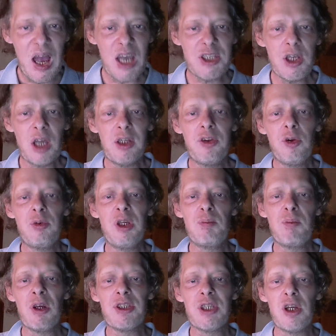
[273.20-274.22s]
I started to
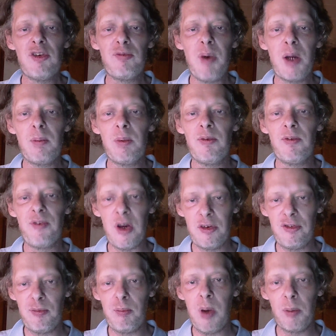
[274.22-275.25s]
read my
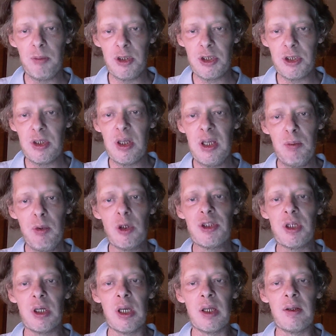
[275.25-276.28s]
five published
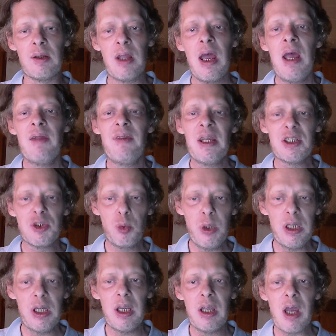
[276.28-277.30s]
ebooks again. Next
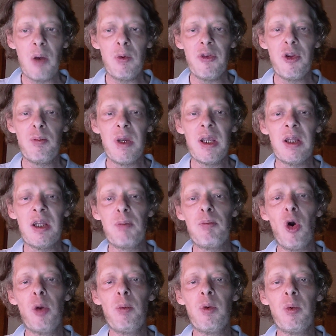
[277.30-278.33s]
week, I want to make an
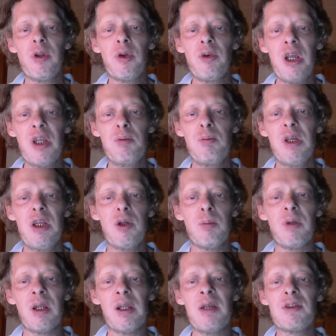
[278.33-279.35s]
appointment with a great
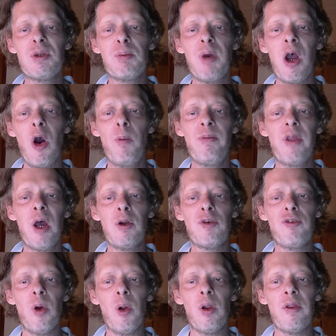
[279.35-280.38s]
medium that lives in my hometown
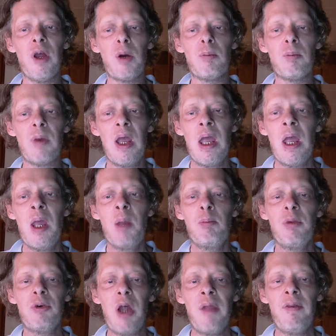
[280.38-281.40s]
of Volendam.
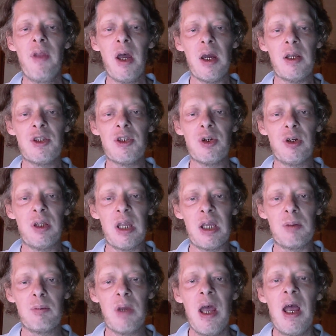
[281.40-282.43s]
Miranda is her
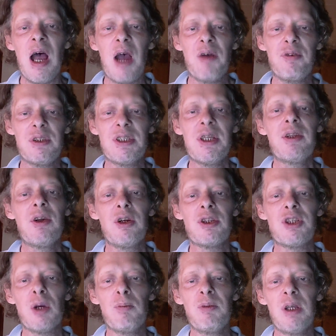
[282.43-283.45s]
name. I visited her
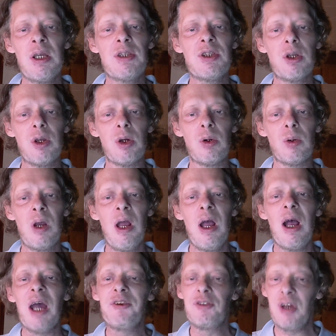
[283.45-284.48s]
some years ago.
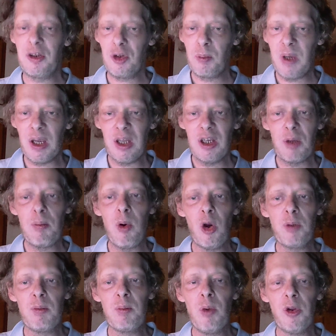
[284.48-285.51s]
I tried to make an
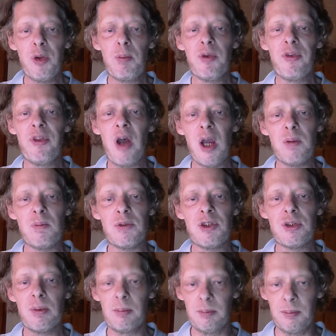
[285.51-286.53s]
appointment multiple
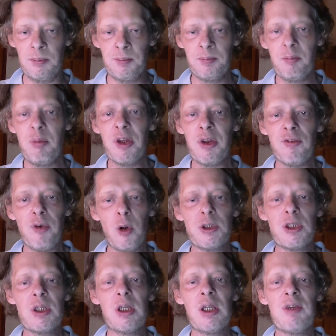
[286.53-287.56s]
times, but
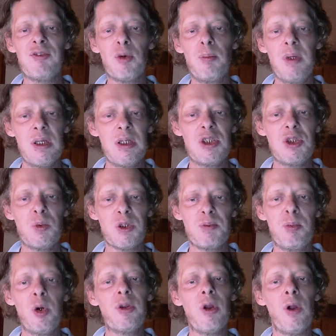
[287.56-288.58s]
unfortunately for me, she was
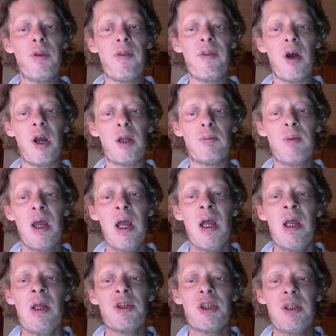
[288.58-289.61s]
booked all the time.
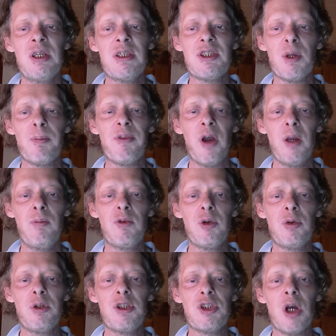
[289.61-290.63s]
She needs some time
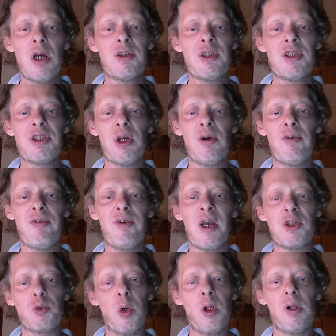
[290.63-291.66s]
to recharge herself
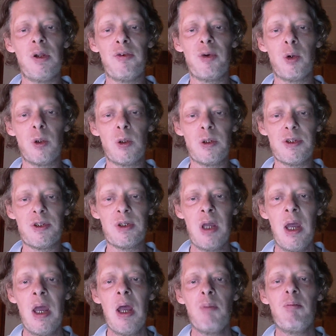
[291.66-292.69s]
as well, of course.
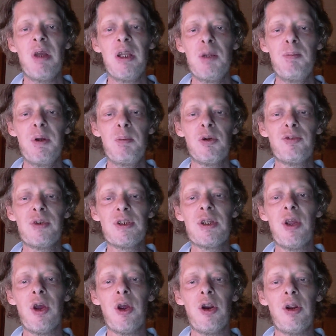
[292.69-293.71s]
Many people
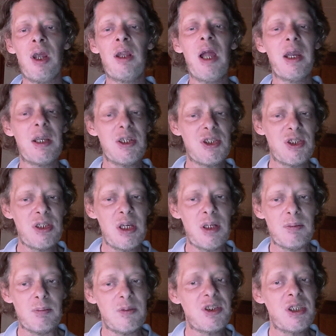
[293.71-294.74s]
visit her, and like I
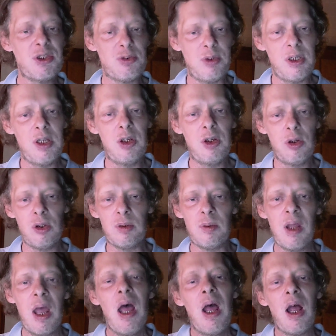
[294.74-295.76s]
said, she's really good.
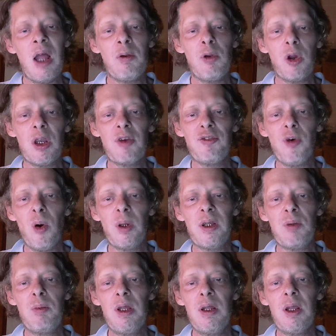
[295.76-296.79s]
I'm looking
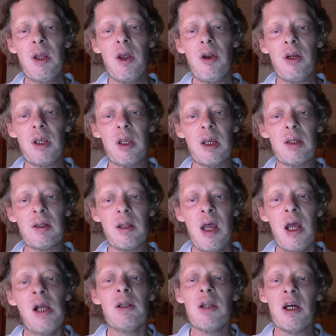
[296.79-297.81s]
forward in meeting her again.
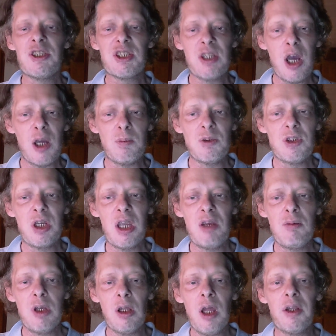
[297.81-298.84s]
Last time, she
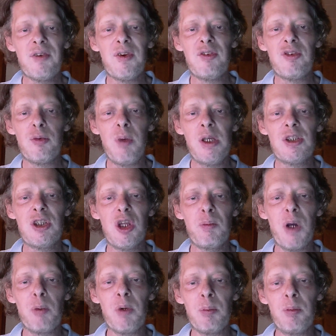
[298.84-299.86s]
gave me a lot of information
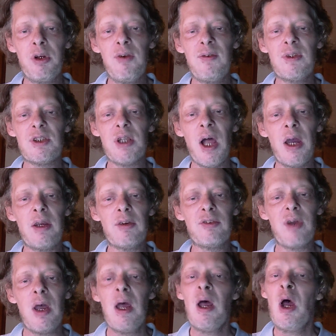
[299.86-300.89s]
about my previous
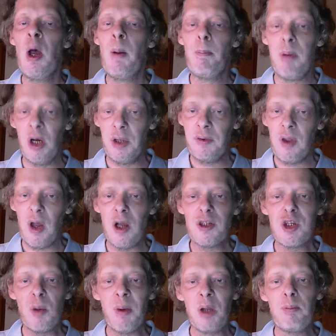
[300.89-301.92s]
life, but
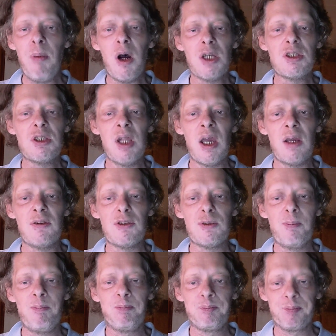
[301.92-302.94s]
also about past
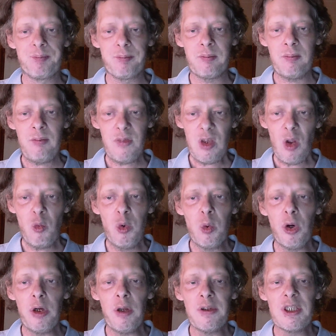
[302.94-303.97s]
lives. We
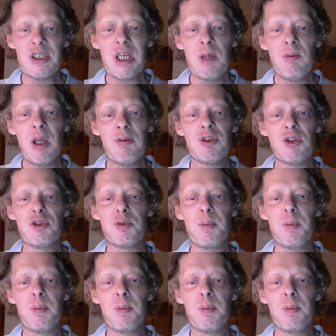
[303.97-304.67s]
were on the same levels of